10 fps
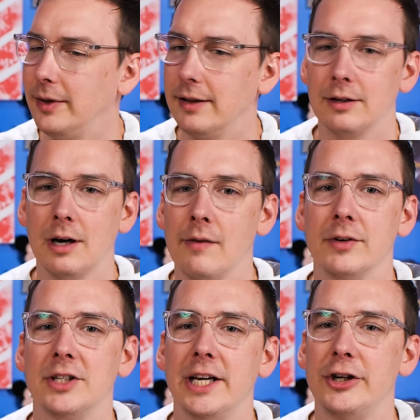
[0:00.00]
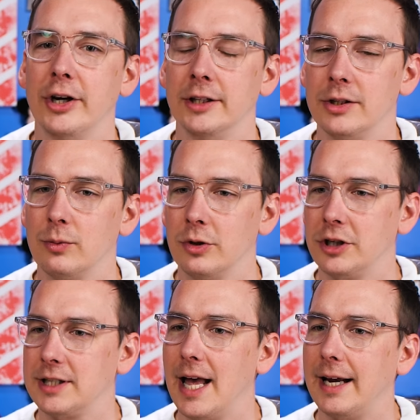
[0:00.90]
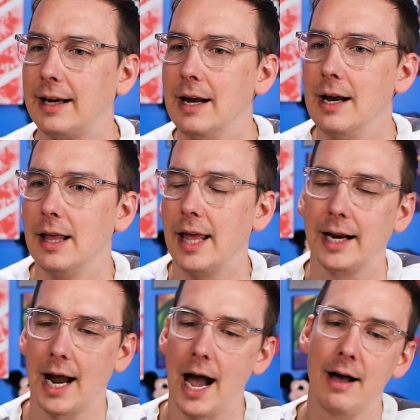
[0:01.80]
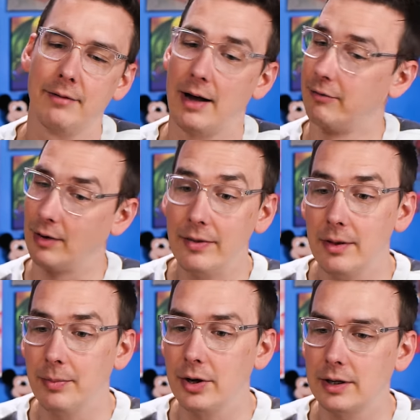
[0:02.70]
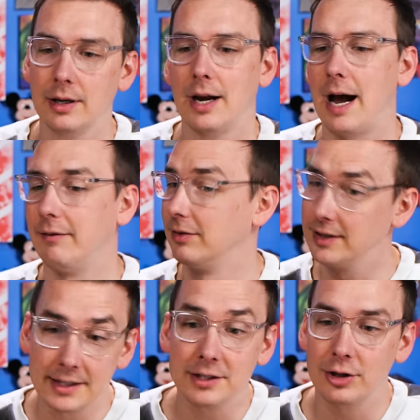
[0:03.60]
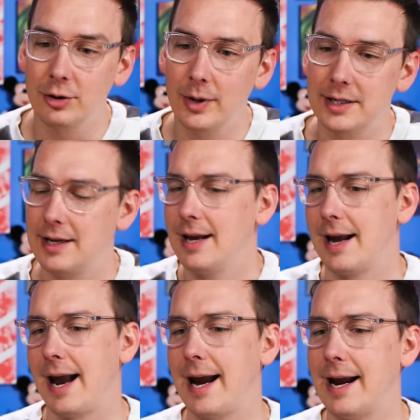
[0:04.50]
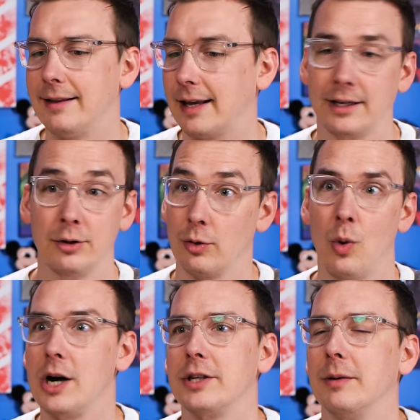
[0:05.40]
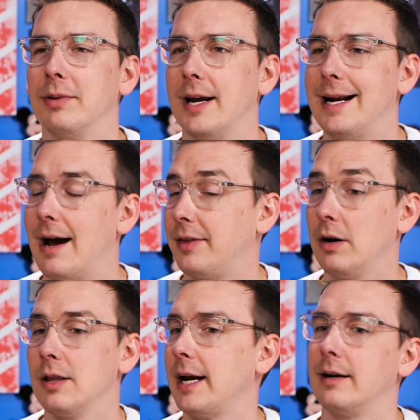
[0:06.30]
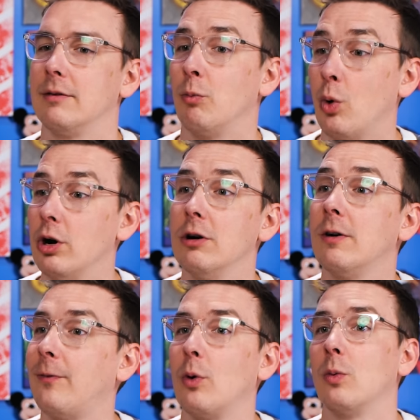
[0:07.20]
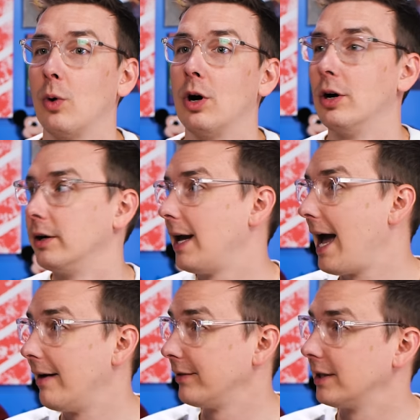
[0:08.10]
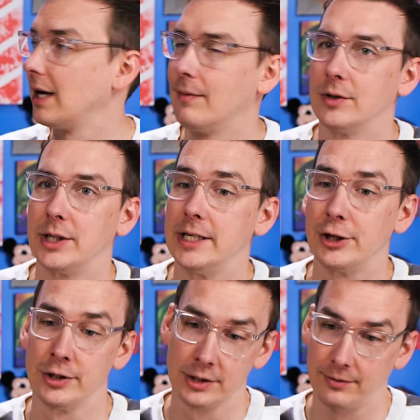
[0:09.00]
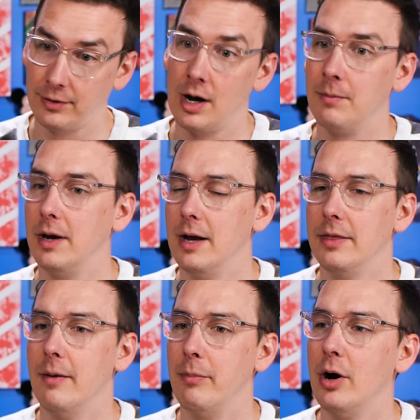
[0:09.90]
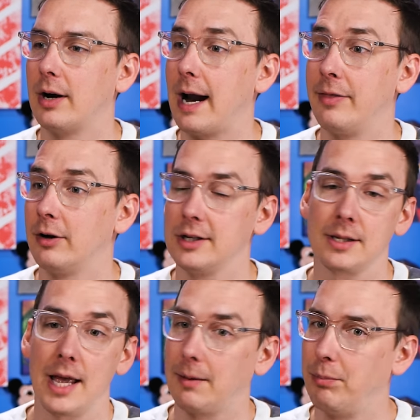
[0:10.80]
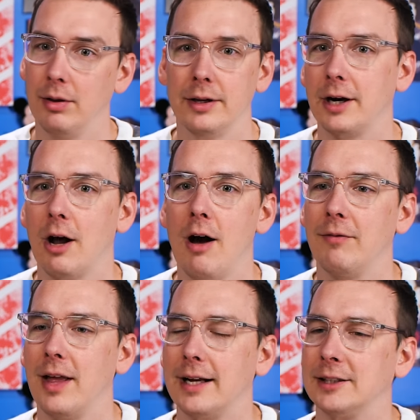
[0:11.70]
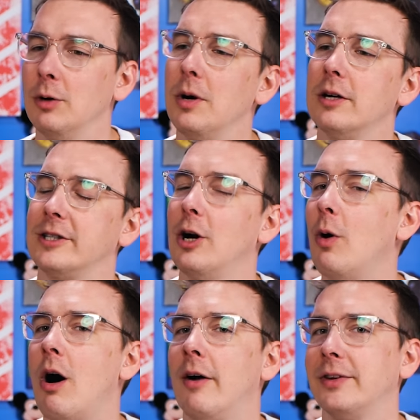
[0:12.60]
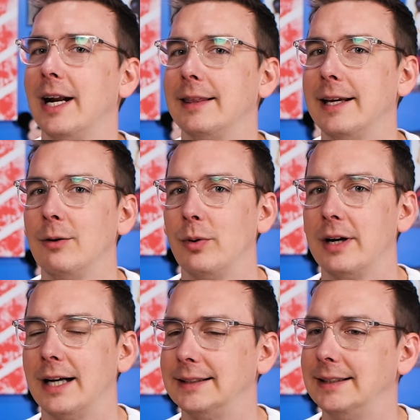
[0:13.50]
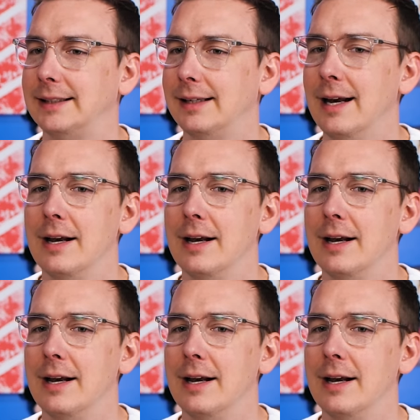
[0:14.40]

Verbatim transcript: many of their conversations were just like like I've, I've read the book, I've listened to it, and like you're watching them play it out. They're like word for word having the conversations from the book, and they're just like pulling it off. Like so so often, I think when I see